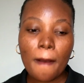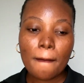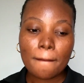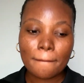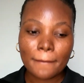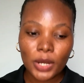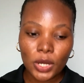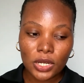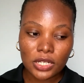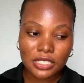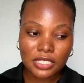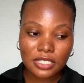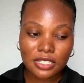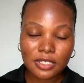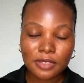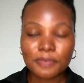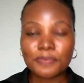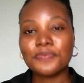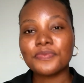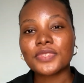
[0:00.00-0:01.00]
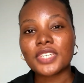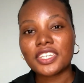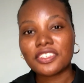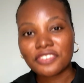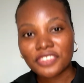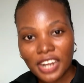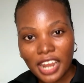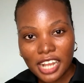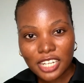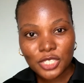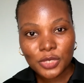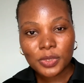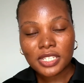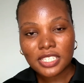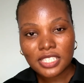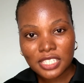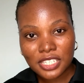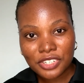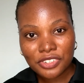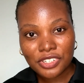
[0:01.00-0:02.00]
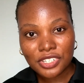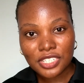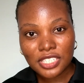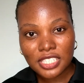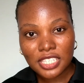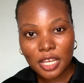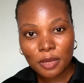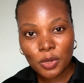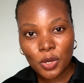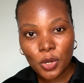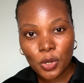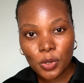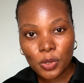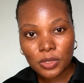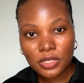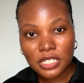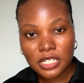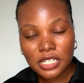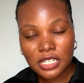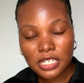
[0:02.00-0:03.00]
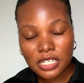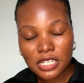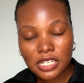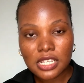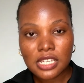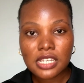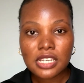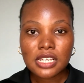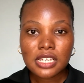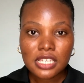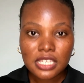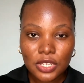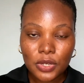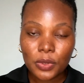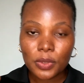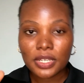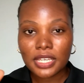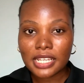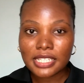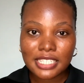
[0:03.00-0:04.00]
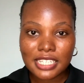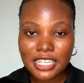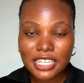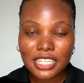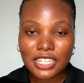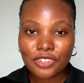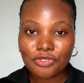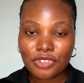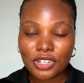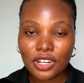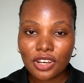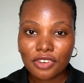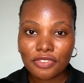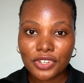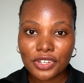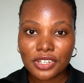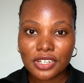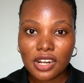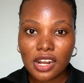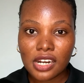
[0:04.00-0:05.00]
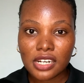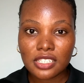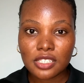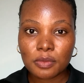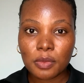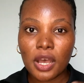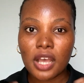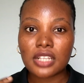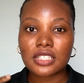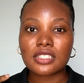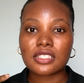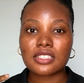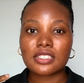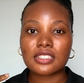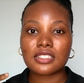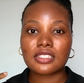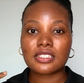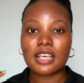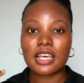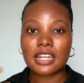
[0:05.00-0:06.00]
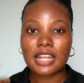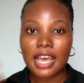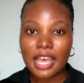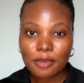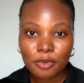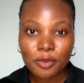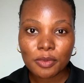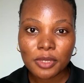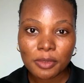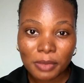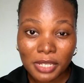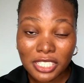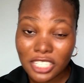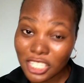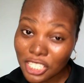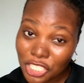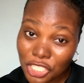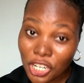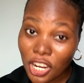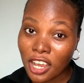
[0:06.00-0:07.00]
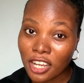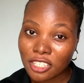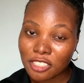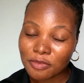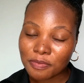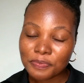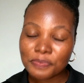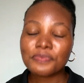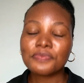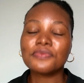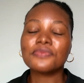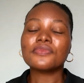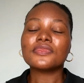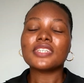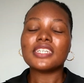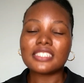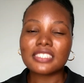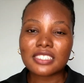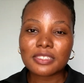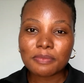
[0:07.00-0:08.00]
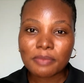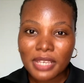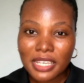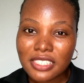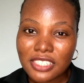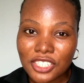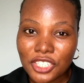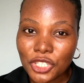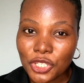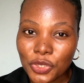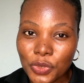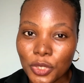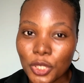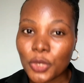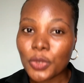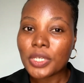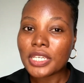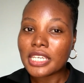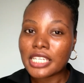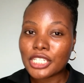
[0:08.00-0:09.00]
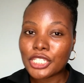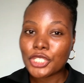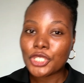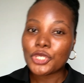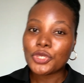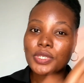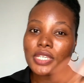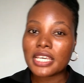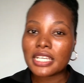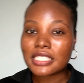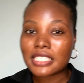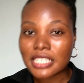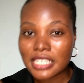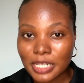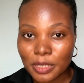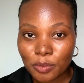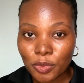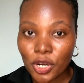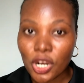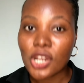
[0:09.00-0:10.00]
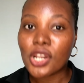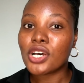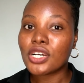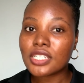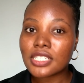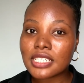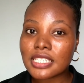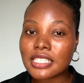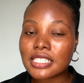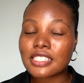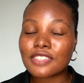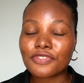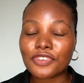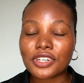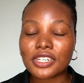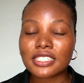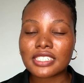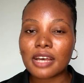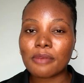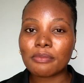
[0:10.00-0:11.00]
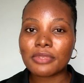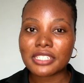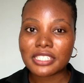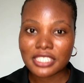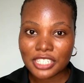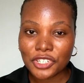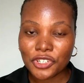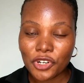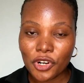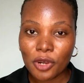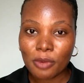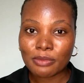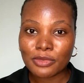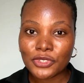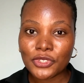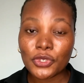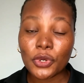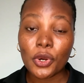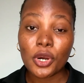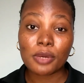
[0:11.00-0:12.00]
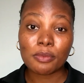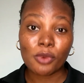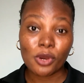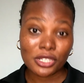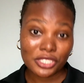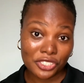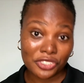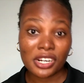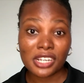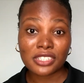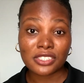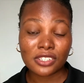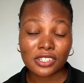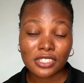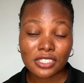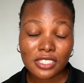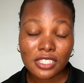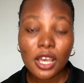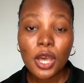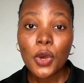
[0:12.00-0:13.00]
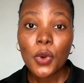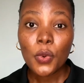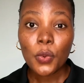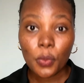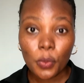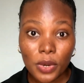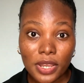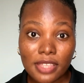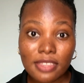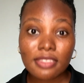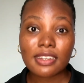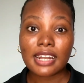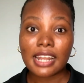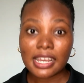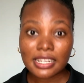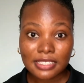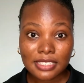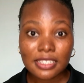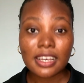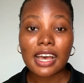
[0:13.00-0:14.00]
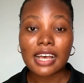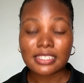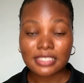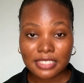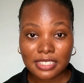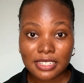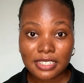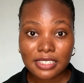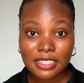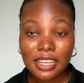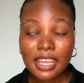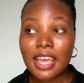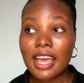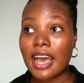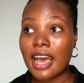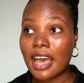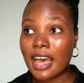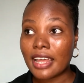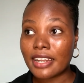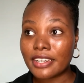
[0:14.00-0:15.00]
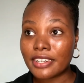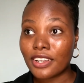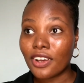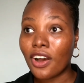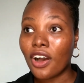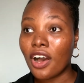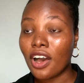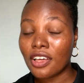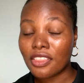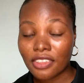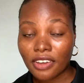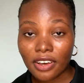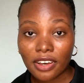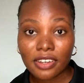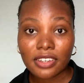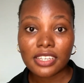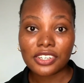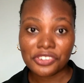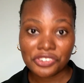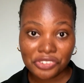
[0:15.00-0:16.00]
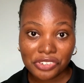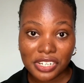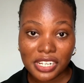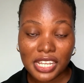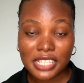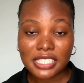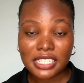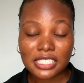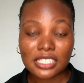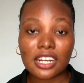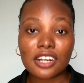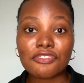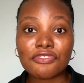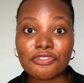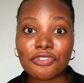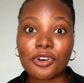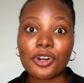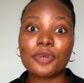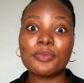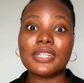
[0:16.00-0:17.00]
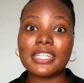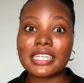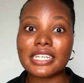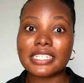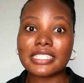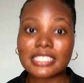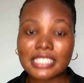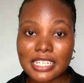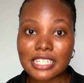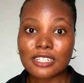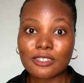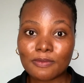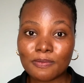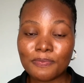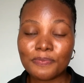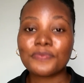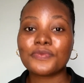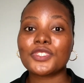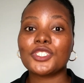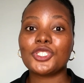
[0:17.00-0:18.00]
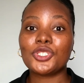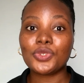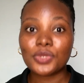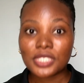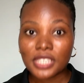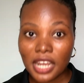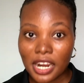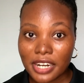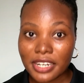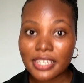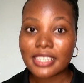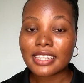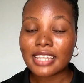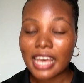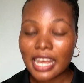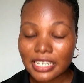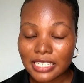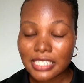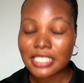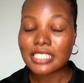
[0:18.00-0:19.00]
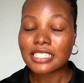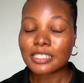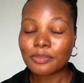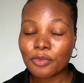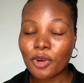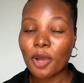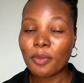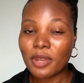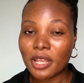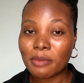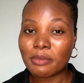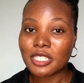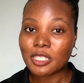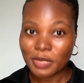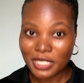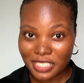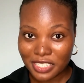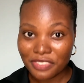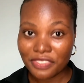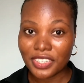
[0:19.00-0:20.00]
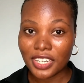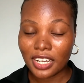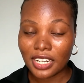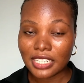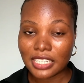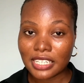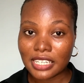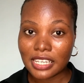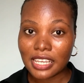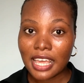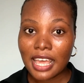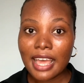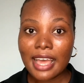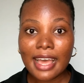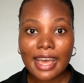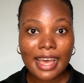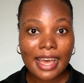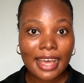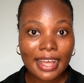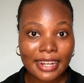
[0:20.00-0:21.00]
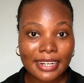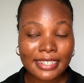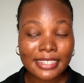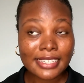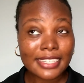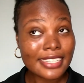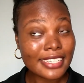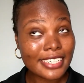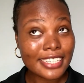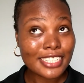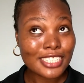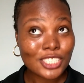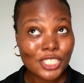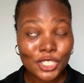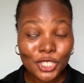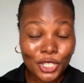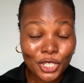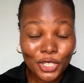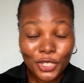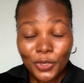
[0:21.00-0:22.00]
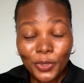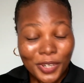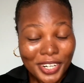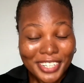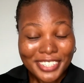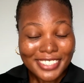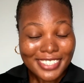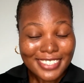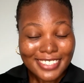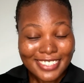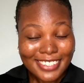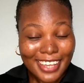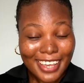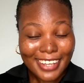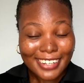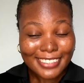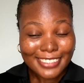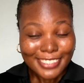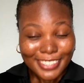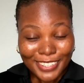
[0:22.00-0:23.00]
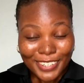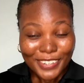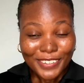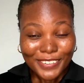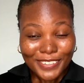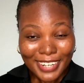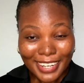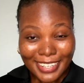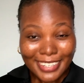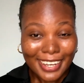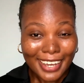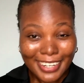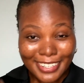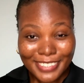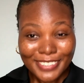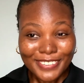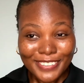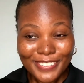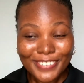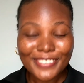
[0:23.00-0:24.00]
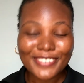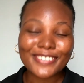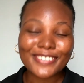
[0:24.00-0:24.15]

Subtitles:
But if you're actually serious about getting rid of your dark spots and hyperpigmentation, it's best you look into getting products, for example serums or moisturizers with lactic acid and other ingredients that are formulated to target that problem specifically, and eat your yogurt instead, like I do.